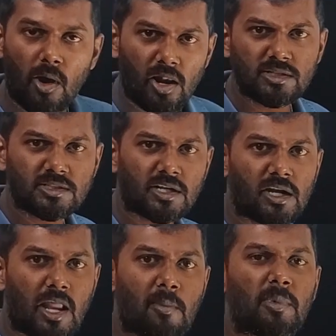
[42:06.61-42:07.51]

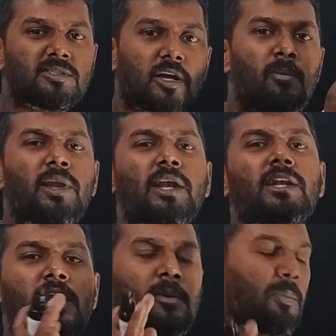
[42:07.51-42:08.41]
Biological damage
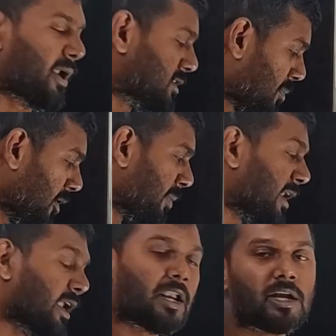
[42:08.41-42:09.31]
completely depends upon
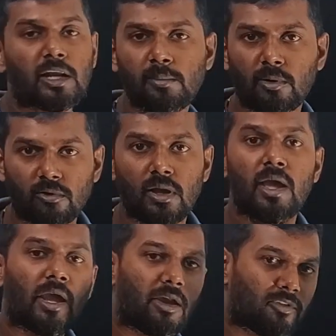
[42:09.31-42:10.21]
penetrating power.